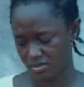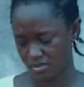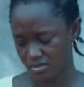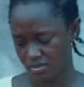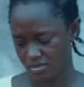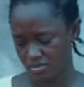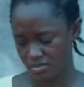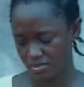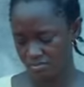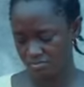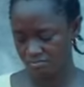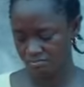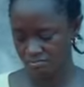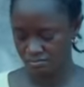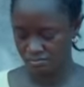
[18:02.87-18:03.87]
were standing
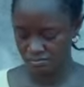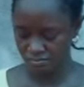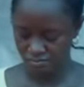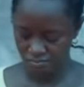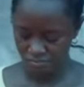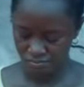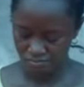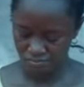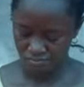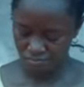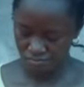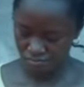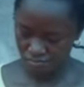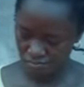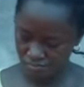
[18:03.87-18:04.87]
here,
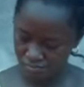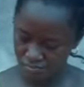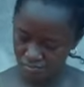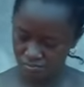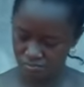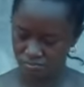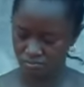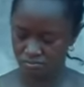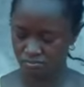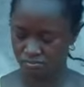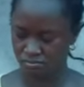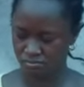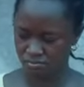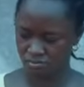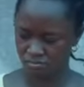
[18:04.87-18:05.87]
talking very
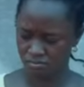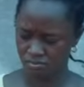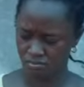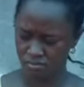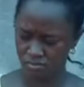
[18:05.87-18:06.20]
well.